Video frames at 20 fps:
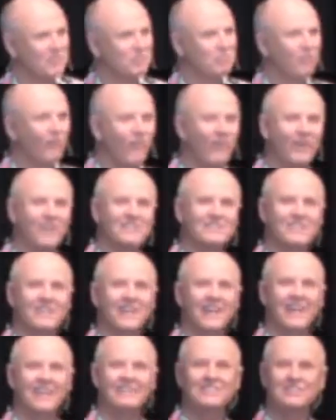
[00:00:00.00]
Boys,
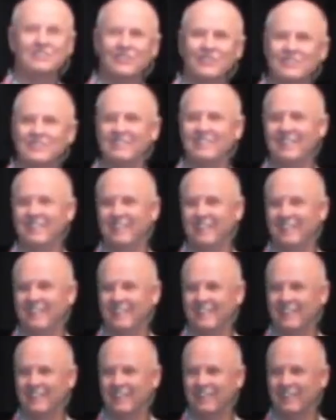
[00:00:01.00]
age 13.
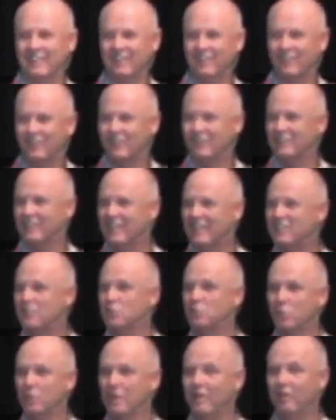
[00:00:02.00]
Girls, age
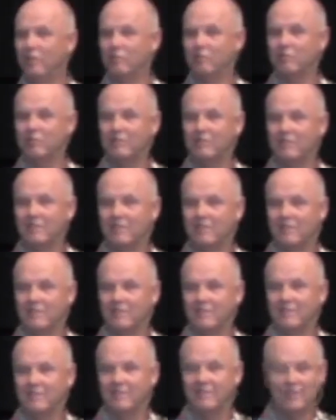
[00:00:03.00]
12.
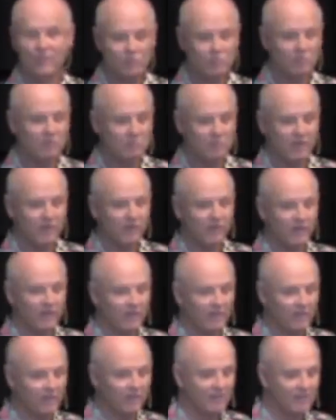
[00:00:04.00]
They could be married
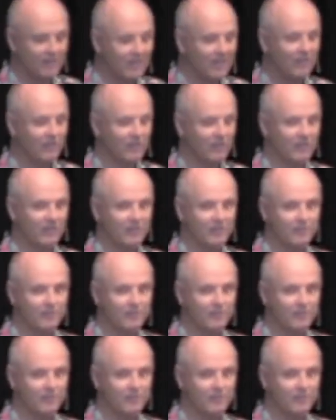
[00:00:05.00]
legally.